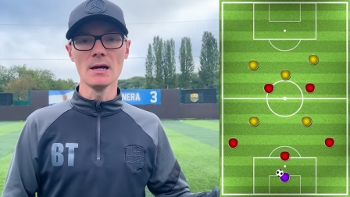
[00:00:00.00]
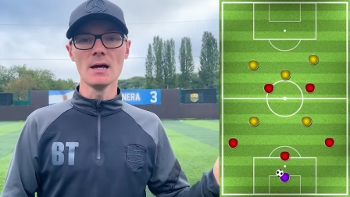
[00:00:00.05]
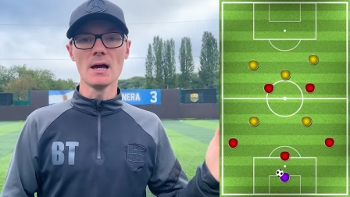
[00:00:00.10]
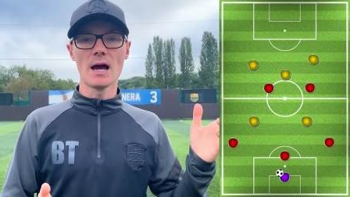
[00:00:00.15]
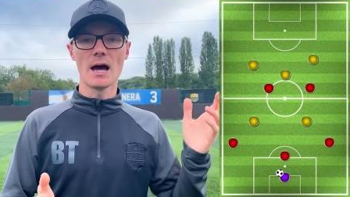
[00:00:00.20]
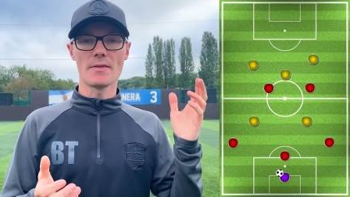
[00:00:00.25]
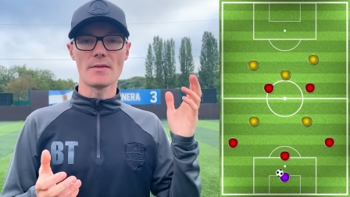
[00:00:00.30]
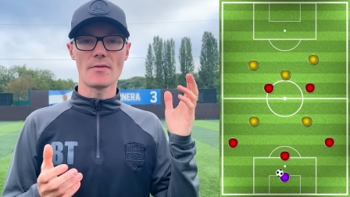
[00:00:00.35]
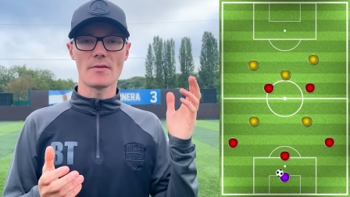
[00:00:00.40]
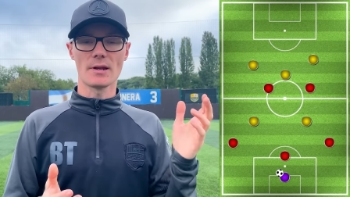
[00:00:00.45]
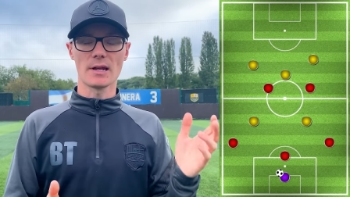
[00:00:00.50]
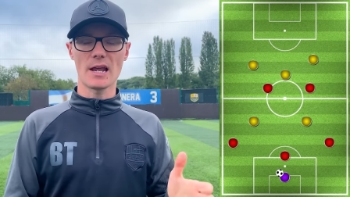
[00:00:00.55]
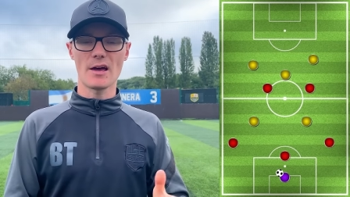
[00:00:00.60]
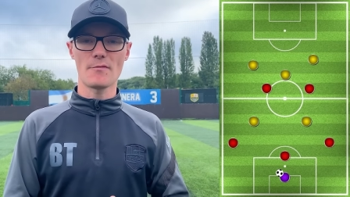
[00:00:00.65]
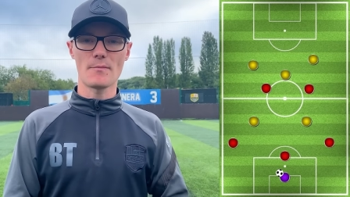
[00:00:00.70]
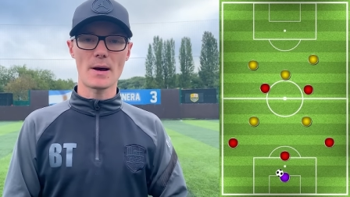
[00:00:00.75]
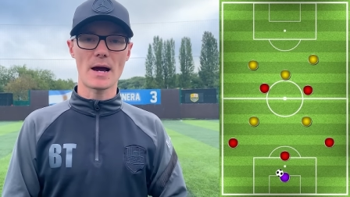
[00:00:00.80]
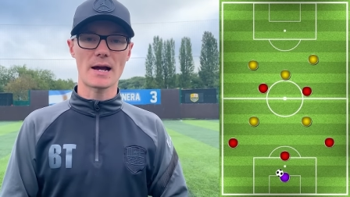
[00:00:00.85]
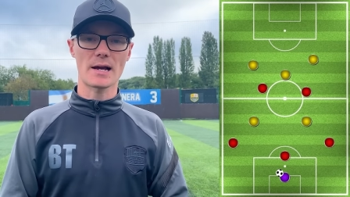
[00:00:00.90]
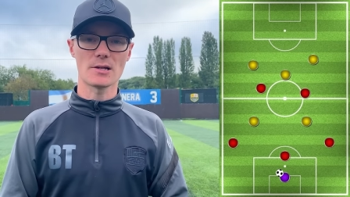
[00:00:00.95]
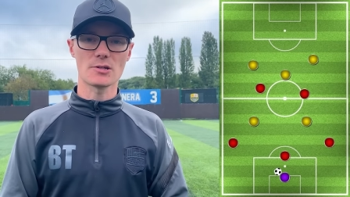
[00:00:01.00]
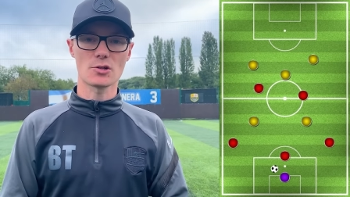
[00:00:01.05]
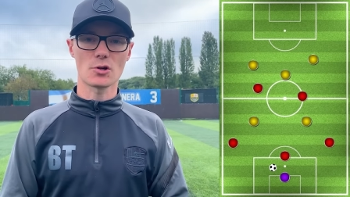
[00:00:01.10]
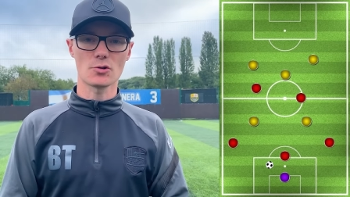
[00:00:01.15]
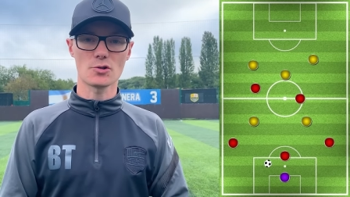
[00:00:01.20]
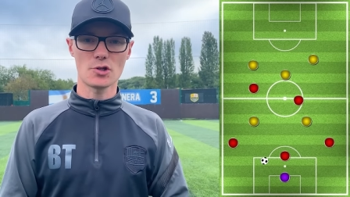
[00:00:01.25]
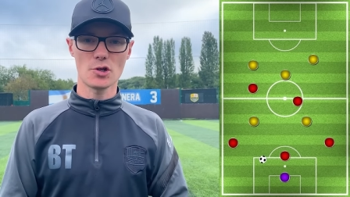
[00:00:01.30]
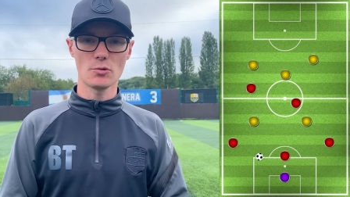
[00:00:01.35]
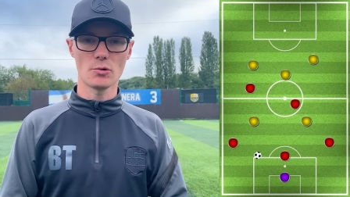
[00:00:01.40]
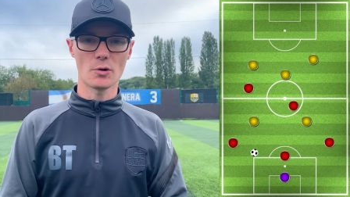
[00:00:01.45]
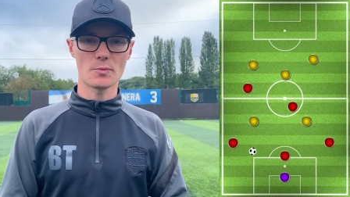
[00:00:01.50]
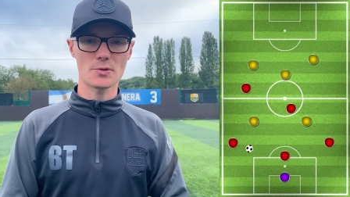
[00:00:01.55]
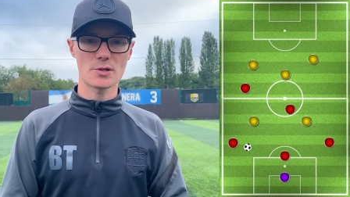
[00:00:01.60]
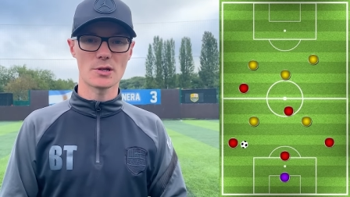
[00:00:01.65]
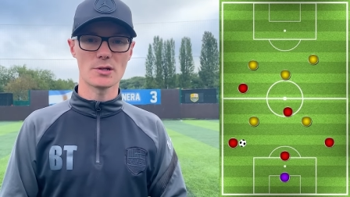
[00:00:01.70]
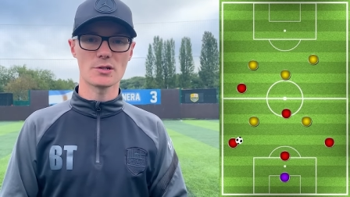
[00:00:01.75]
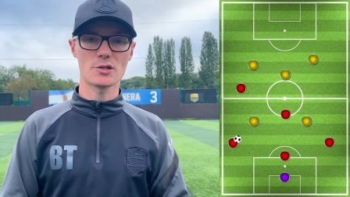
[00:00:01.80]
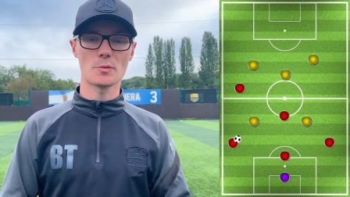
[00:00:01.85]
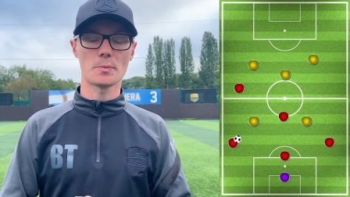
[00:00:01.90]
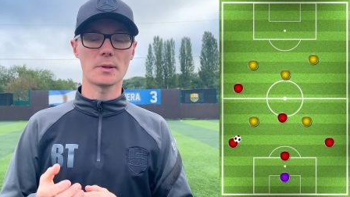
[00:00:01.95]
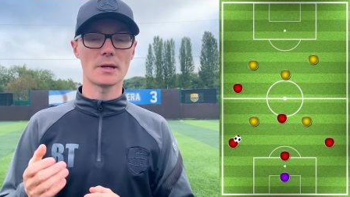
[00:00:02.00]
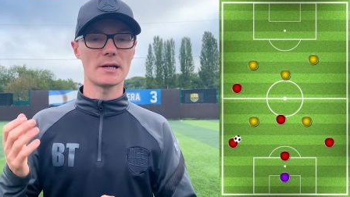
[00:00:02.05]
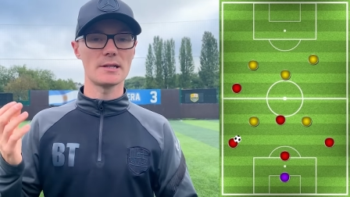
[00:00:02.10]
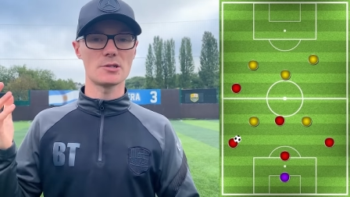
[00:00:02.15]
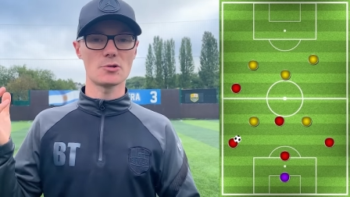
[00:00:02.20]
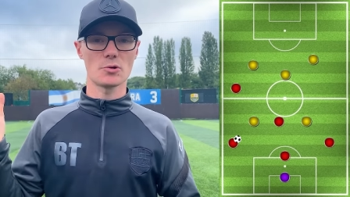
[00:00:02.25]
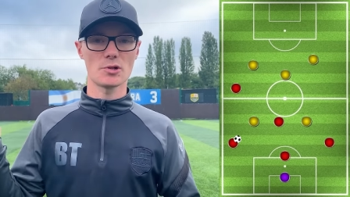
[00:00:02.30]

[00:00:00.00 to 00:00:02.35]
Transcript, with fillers: and then the left back has got two options to play into a